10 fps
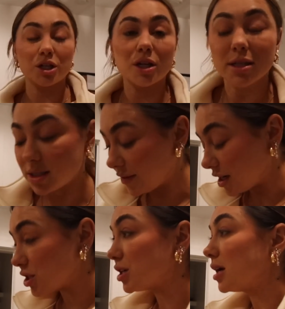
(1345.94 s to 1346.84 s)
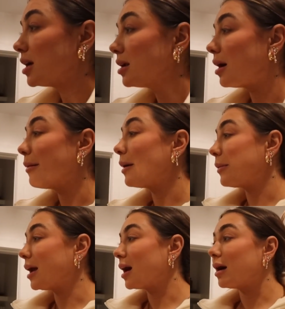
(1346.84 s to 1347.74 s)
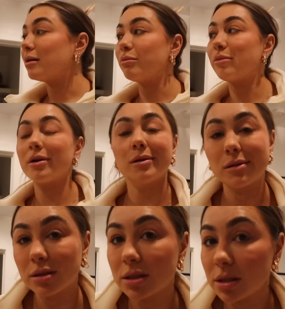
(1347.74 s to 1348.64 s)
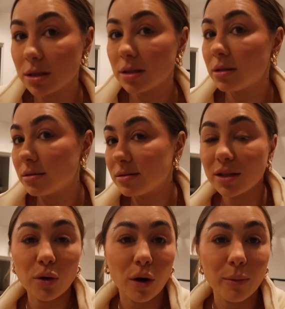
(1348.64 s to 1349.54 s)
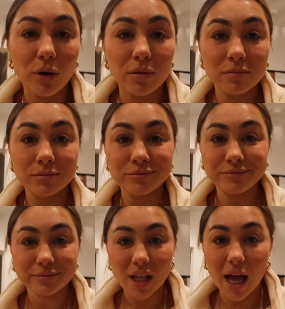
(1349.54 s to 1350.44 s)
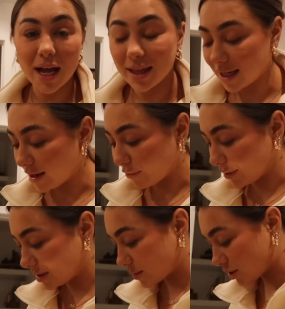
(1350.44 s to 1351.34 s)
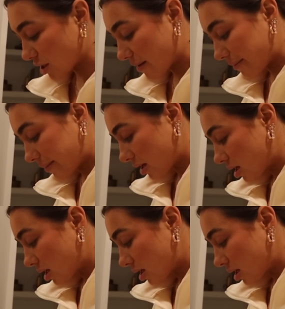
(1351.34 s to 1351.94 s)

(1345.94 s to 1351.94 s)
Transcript: Just finishing my makeup. Did the normal. I like never really switch it up.